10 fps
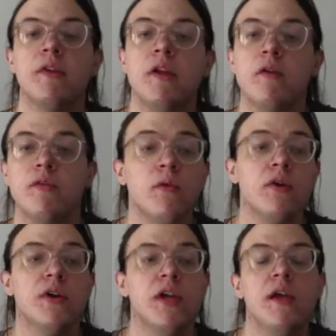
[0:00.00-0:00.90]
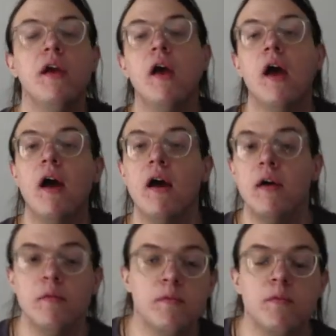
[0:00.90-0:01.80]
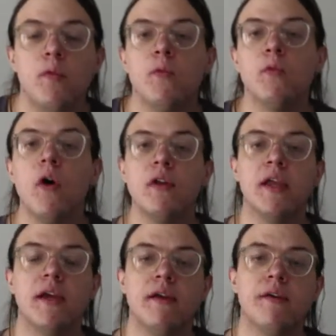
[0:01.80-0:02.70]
in authority wrongly.